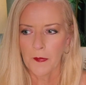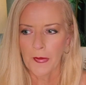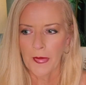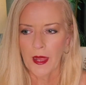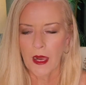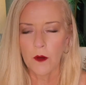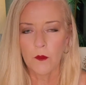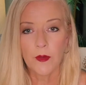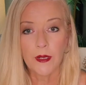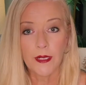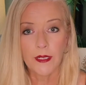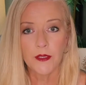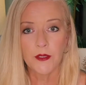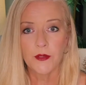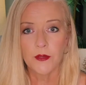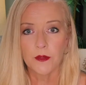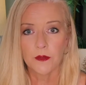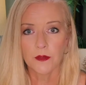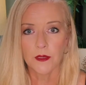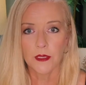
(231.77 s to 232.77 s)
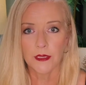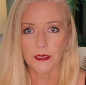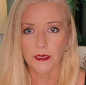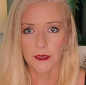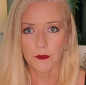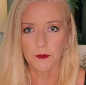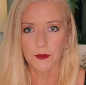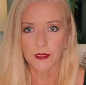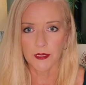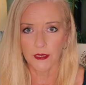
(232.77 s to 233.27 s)
I went into a really deep
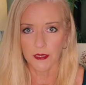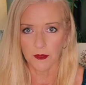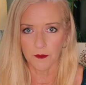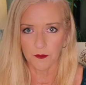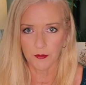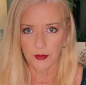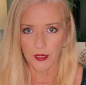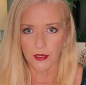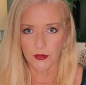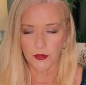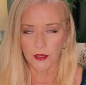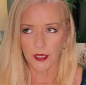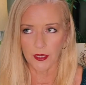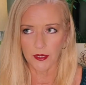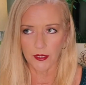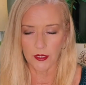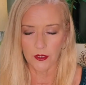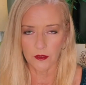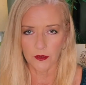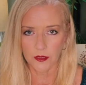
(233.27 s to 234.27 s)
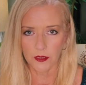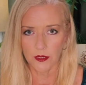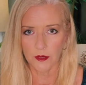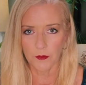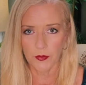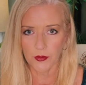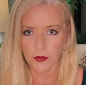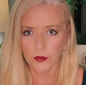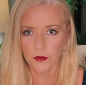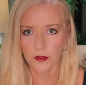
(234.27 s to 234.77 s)
sleep. I tried to go to sleep
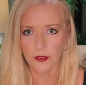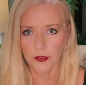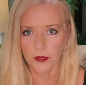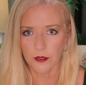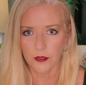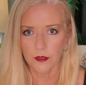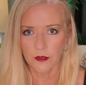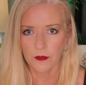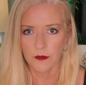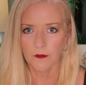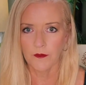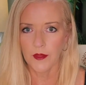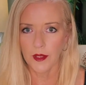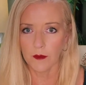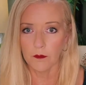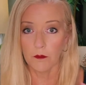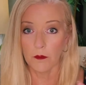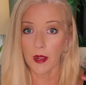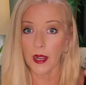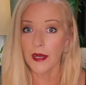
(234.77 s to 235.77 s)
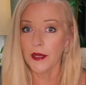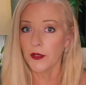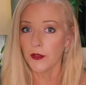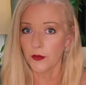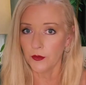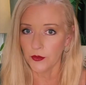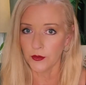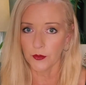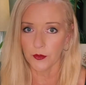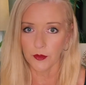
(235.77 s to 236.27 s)
earlier than my
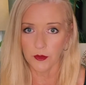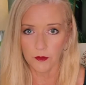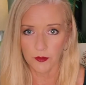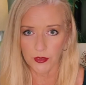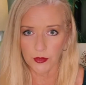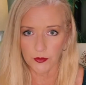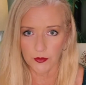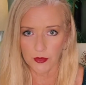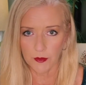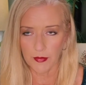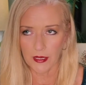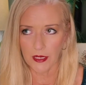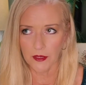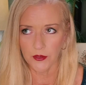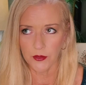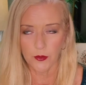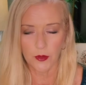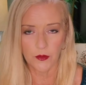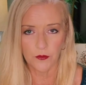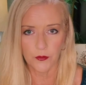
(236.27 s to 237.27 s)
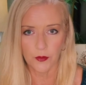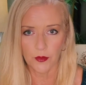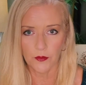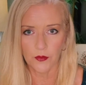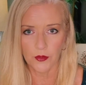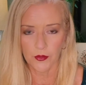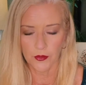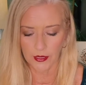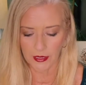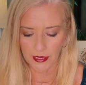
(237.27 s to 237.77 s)
usual, which was about
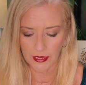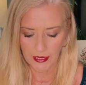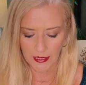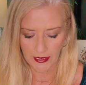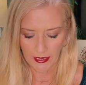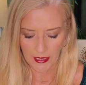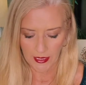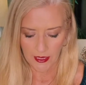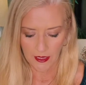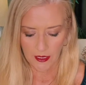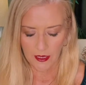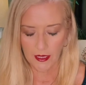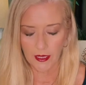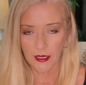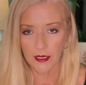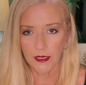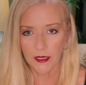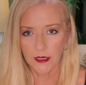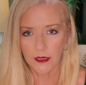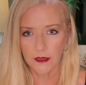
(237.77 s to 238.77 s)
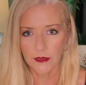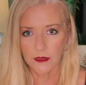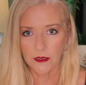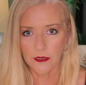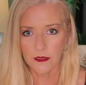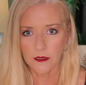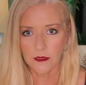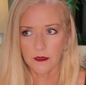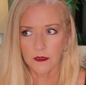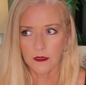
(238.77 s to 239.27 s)
12:30.
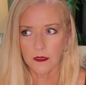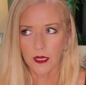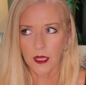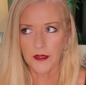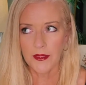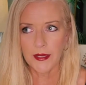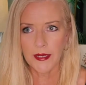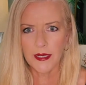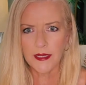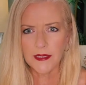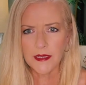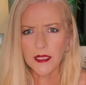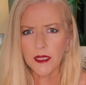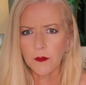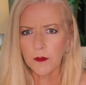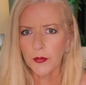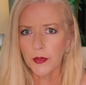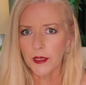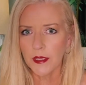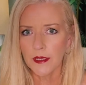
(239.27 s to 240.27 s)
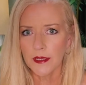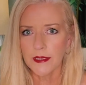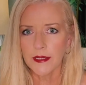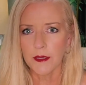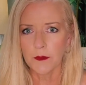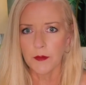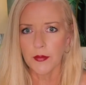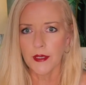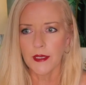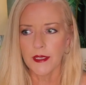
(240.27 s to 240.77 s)
And I think I slept pretty
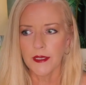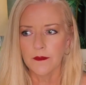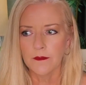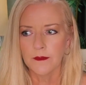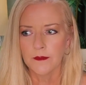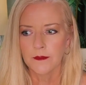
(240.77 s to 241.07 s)
deeply.